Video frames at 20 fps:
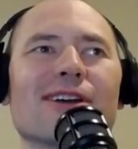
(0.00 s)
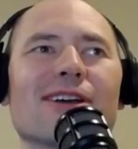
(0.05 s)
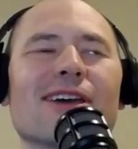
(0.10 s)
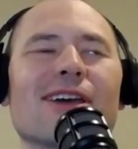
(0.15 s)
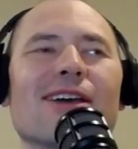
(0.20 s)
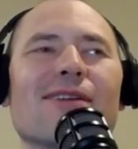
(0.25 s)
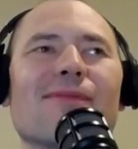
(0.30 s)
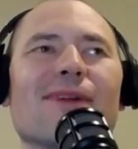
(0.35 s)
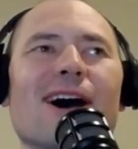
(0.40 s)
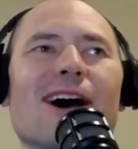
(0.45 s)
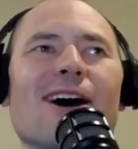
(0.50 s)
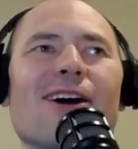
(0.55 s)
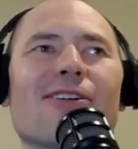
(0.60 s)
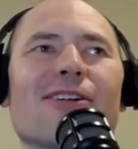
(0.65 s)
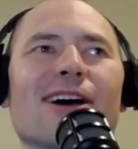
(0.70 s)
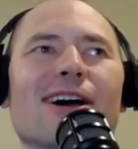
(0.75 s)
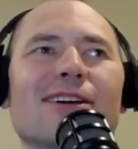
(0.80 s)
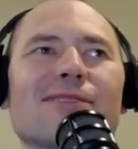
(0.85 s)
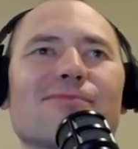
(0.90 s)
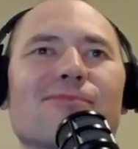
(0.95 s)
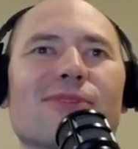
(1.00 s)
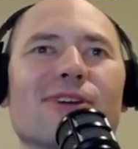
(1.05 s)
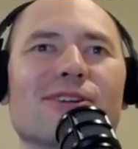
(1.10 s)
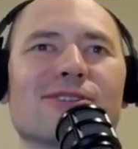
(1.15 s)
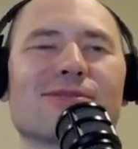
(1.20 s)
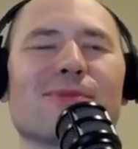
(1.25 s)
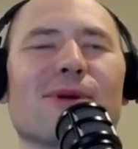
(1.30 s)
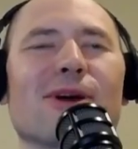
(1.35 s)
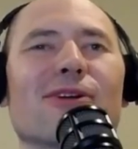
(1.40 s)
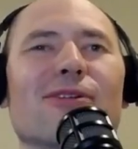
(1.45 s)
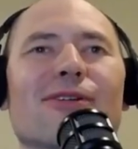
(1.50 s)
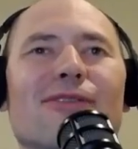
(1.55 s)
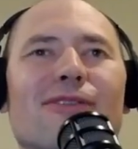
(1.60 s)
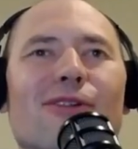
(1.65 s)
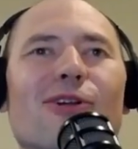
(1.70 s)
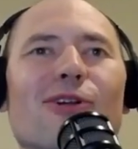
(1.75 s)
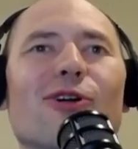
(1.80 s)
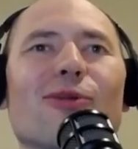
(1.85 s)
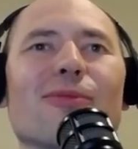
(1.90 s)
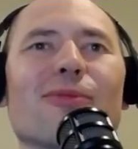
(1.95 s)
came out, I experimented a
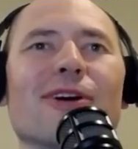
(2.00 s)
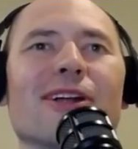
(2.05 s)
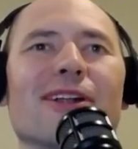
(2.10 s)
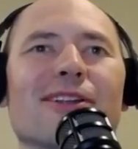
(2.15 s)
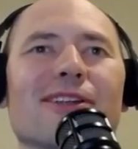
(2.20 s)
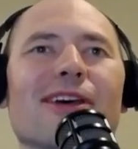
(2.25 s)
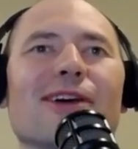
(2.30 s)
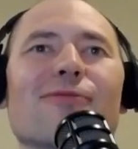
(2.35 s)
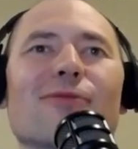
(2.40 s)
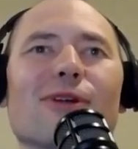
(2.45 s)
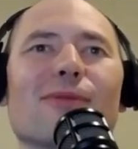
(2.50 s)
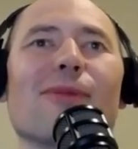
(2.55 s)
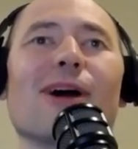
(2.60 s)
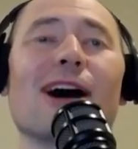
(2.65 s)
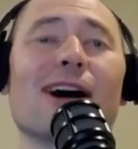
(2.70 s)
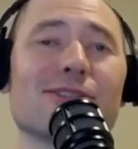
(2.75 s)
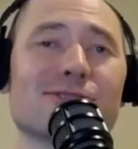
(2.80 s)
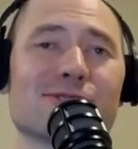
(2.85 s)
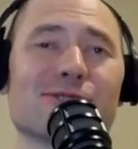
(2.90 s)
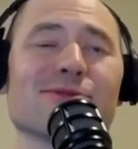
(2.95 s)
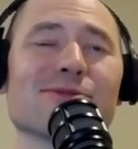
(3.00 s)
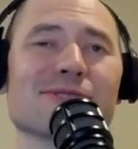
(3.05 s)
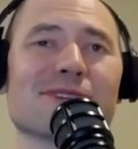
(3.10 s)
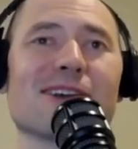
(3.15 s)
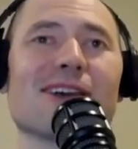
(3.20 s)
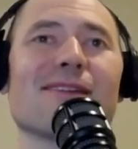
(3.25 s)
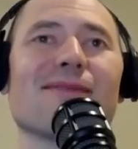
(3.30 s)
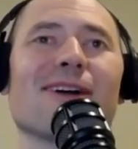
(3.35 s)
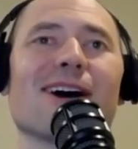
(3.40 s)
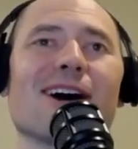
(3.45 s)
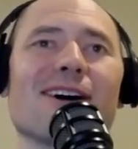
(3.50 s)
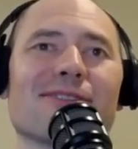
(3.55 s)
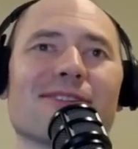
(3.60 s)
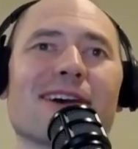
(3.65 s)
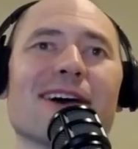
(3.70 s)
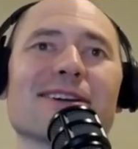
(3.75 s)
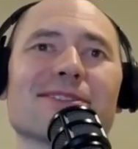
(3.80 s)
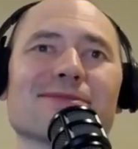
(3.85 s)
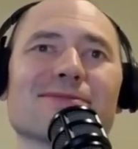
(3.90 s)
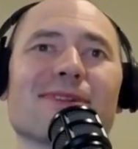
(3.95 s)
little bit. And then when modules came out,
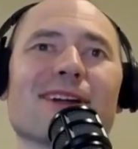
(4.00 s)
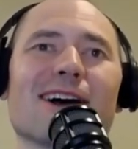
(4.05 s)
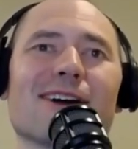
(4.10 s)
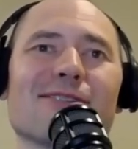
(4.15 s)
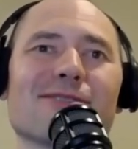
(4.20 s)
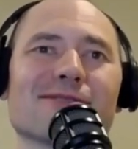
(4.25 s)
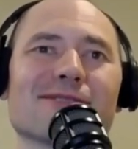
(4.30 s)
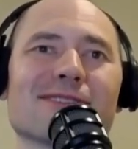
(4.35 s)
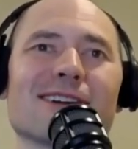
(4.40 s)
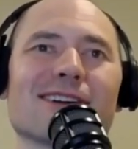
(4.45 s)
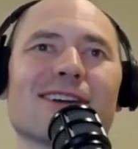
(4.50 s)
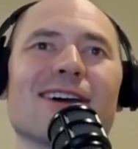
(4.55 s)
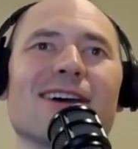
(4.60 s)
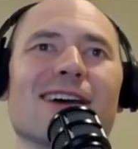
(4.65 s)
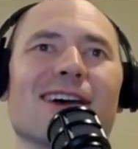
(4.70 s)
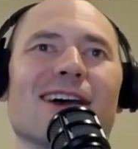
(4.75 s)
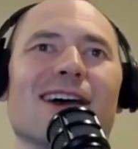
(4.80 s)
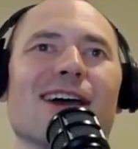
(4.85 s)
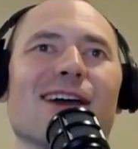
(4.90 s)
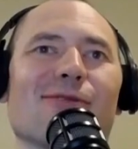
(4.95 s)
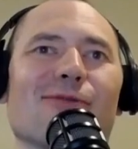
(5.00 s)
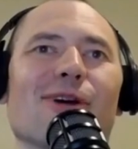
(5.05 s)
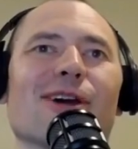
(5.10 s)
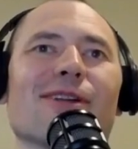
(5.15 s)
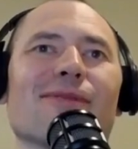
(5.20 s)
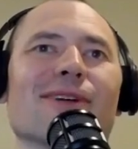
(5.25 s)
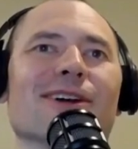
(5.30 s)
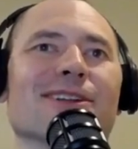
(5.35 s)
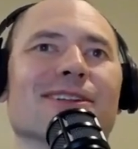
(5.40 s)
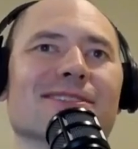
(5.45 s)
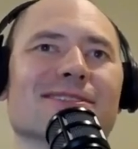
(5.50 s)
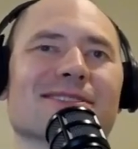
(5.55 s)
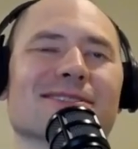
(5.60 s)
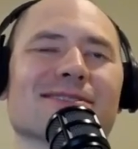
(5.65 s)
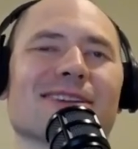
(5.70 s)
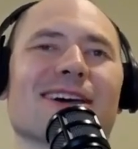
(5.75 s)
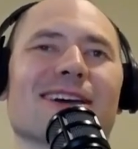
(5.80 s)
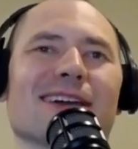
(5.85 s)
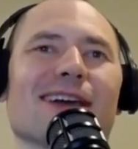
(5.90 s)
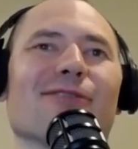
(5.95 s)
that's when I was like, hey, wait a minute, this
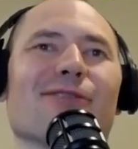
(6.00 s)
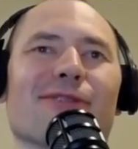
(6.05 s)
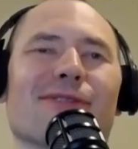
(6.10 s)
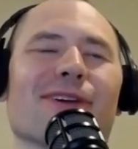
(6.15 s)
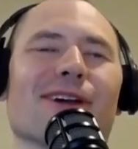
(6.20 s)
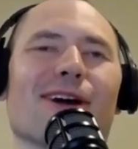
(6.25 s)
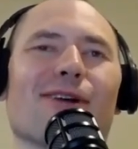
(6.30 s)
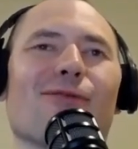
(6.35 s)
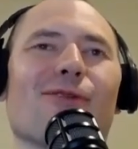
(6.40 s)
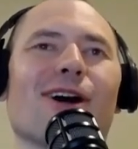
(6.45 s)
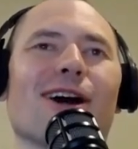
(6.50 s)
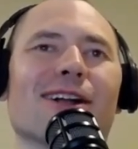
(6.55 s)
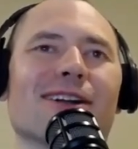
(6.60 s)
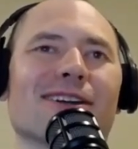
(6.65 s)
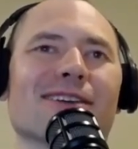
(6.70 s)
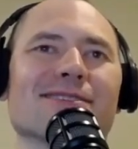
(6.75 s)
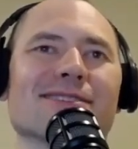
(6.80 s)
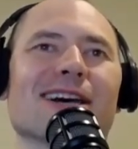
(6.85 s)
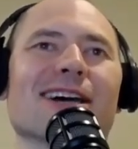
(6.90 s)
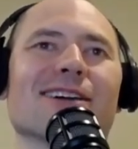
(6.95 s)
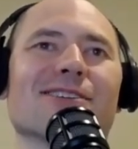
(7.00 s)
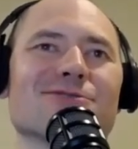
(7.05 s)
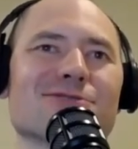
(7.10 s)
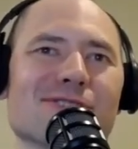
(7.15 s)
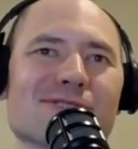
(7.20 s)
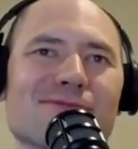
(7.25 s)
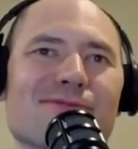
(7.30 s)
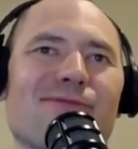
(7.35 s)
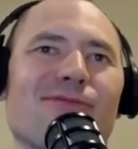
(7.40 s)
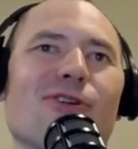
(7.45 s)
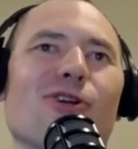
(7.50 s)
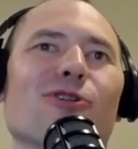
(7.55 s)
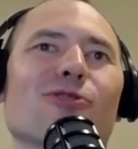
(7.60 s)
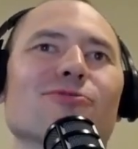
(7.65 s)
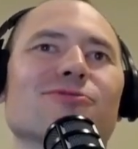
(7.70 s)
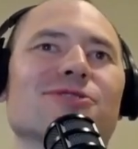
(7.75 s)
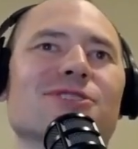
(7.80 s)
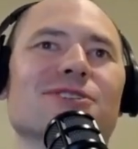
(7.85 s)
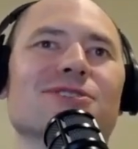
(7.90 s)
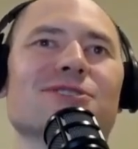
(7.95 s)
is like everything I wanted because I can just
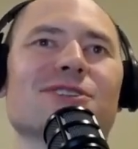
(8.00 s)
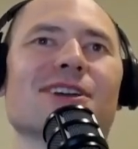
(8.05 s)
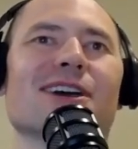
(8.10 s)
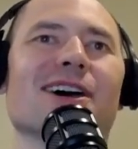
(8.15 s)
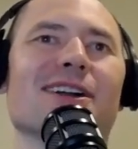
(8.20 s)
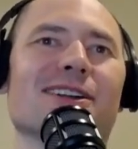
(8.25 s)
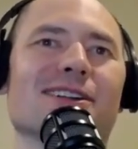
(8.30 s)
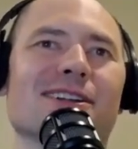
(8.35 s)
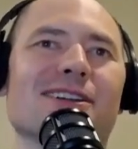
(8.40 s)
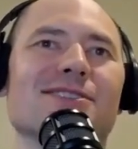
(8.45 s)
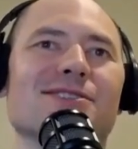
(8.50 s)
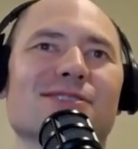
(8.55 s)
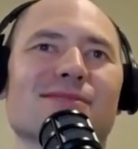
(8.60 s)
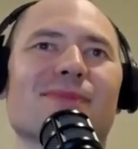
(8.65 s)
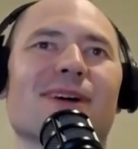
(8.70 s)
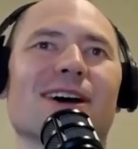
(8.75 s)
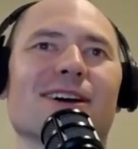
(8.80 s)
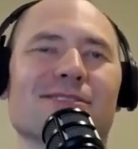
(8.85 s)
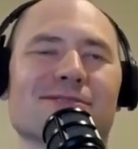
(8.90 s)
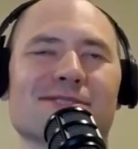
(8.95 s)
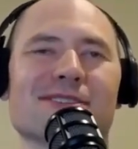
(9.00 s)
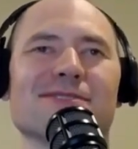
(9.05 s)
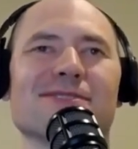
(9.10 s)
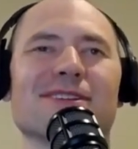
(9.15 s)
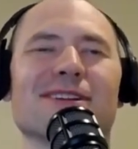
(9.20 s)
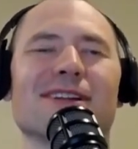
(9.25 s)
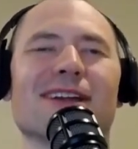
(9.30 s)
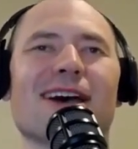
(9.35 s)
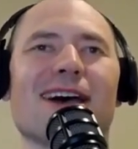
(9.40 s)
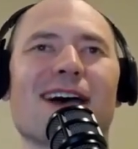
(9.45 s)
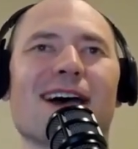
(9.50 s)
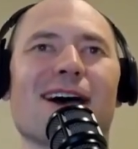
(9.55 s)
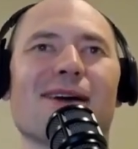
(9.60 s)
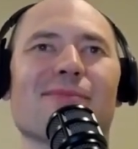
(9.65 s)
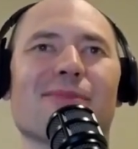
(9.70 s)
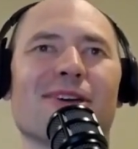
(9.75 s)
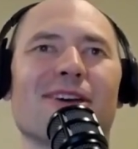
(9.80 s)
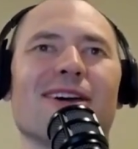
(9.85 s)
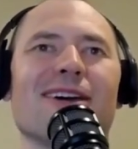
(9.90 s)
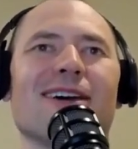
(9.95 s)
fold ggedit into my existing
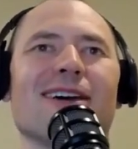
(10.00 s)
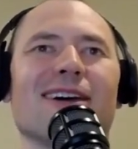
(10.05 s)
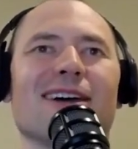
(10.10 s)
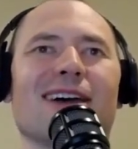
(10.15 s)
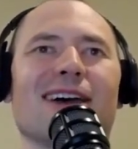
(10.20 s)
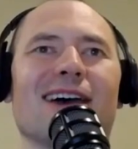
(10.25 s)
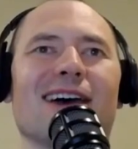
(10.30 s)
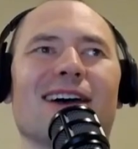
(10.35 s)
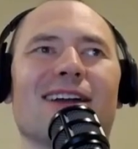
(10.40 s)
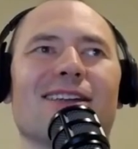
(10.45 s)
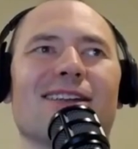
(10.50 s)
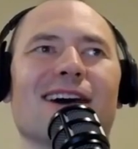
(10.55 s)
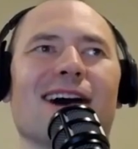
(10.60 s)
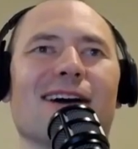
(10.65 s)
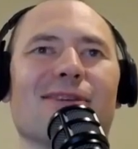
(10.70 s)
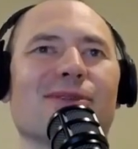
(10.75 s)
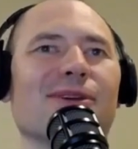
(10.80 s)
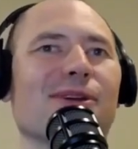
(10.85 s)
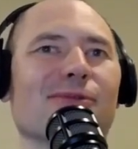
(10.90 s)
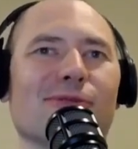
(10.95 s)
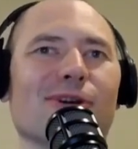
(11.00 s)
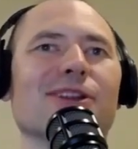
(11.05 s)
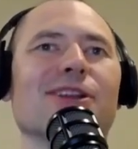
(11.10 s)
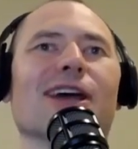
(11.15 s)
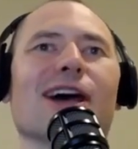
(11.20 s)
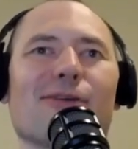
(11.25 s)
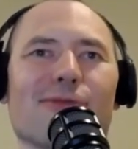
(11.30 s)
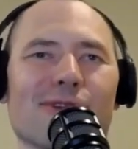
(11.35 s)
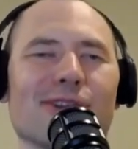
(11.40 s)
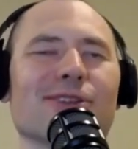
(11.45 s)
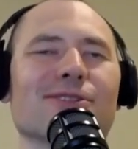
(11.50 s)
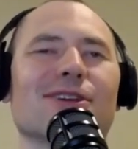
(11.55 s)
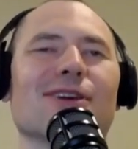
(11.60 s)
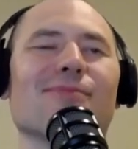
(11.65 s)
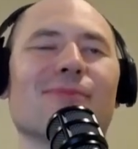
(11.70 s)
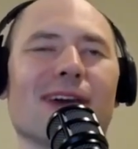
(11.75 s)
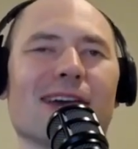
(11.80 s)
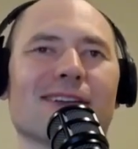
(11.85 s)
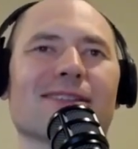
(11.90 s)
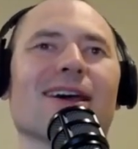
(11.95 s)
app. And I think when you
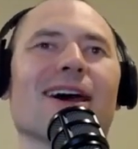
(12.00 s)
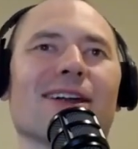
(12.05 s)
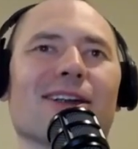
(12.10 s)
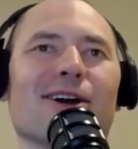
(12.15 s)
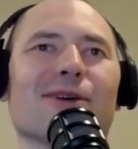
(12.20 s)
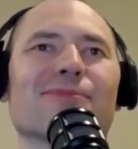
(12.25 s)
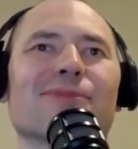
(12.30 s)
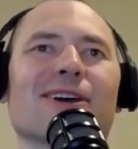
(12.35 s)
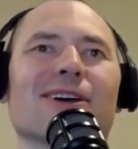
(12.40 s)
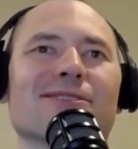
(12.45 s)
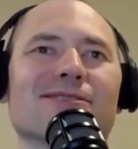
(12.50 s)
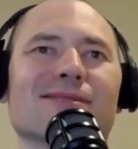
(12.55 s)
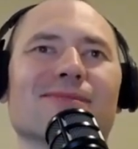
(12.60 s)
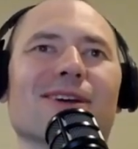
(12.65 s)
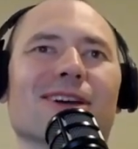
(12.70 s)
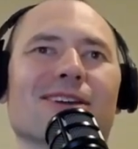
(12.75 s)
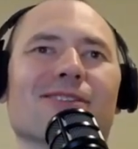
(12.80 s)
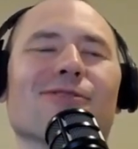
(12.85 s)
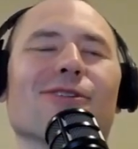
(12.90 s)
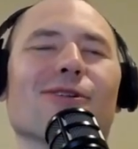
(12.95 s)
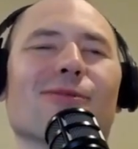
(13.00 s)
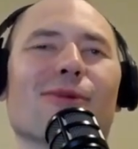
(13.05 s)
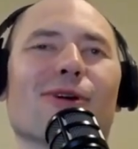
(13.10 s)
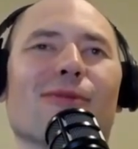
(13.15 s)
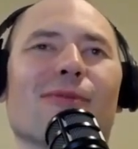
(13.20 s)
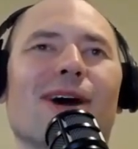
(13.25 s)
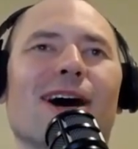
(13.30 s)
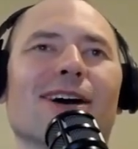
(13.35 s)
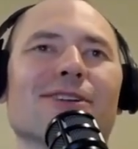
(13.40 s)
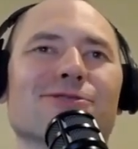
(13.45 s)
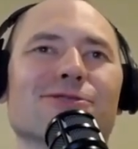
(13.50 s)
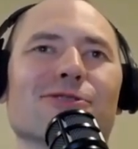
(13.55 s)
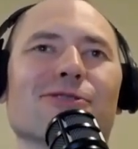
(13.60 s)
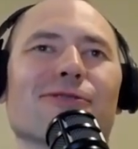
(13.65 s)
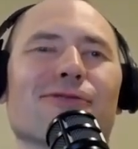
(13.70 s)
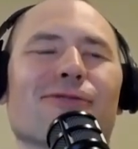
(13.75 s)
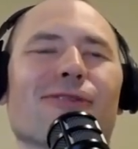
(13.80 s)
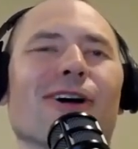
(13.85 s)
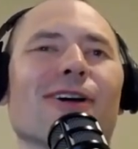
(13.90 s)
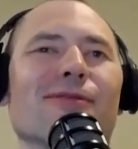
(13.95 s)
did make that update to make it a little more
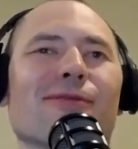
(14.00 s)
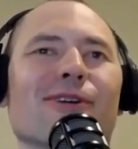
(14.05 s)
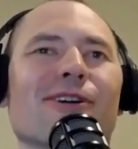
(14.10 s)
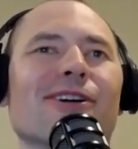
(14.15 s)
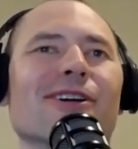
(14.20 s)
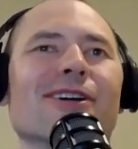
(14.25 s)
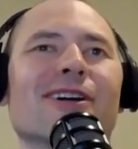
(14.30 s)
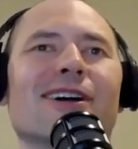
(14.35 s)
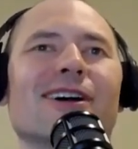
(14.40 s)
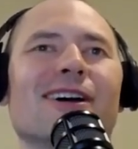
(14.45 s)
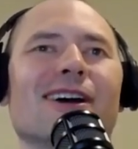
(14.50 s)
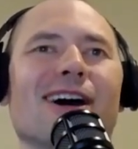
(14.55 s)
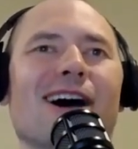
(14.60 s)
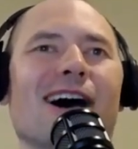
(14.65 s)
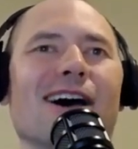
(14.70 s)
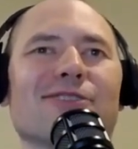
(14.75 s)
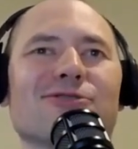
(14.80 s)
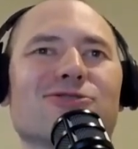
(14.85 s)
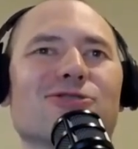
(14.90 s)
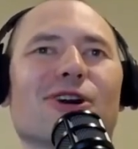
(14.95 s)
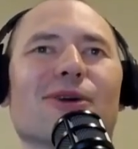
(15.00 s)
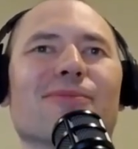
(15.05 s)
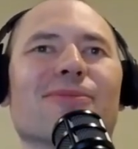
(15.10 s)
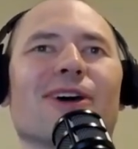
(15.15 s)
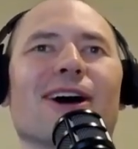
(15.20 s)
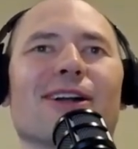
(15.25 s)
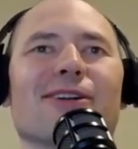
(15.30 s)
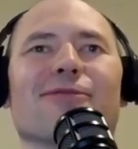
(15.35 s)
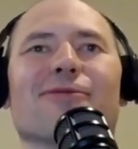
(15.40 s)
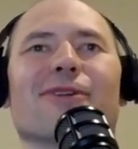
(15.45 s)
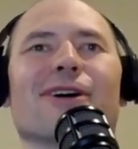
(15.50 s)
module friendly, I jumped on it